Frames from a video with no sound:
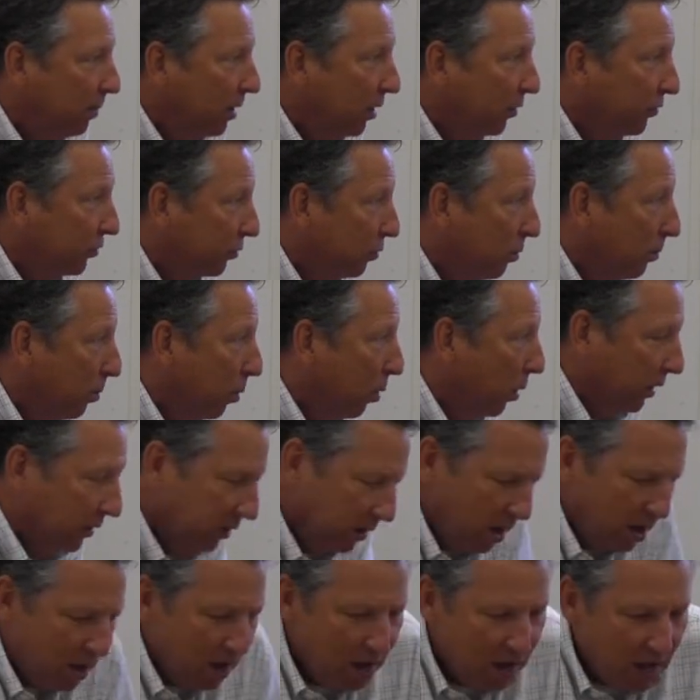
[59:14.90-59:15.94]
middle school boys,
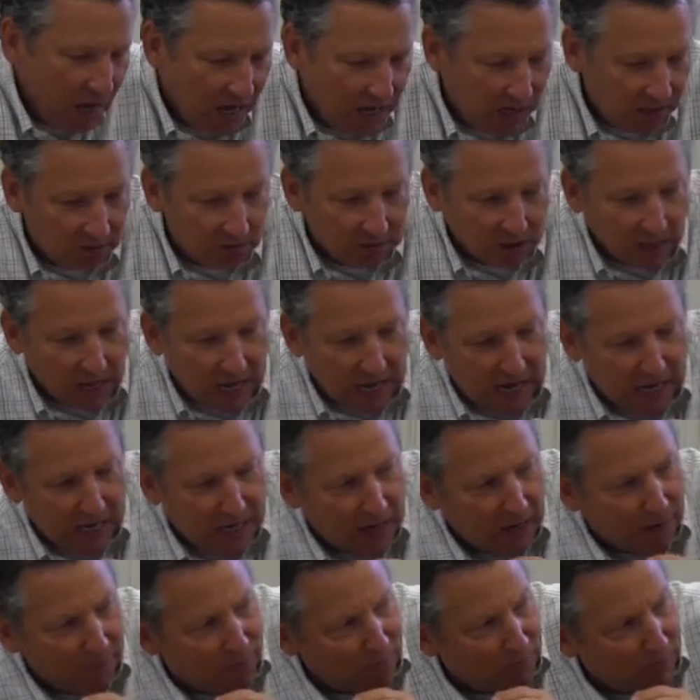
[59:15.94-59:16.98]
he's laying
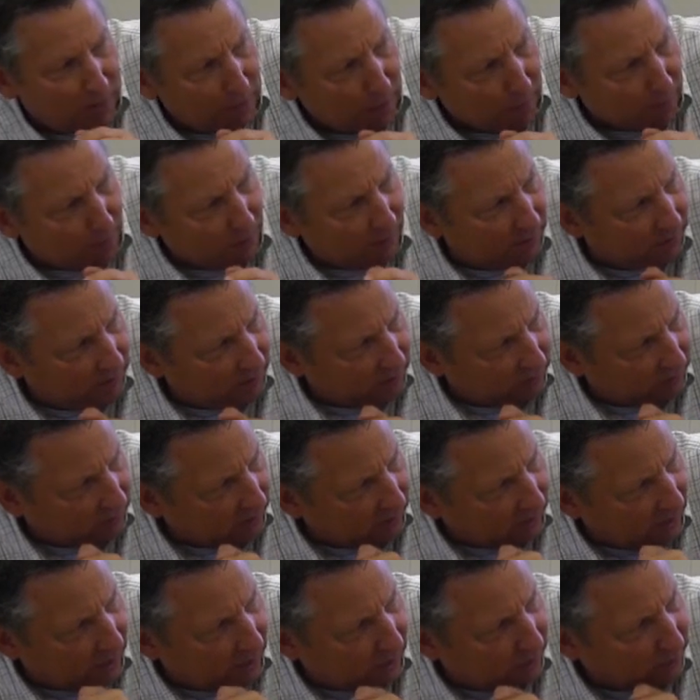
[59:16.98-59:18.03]
in a fetal
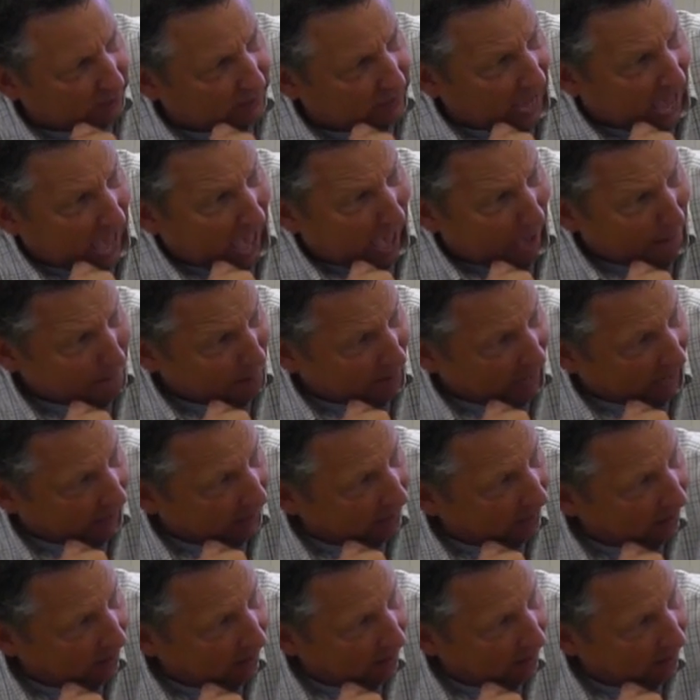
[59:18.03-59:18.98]
position in his cabin,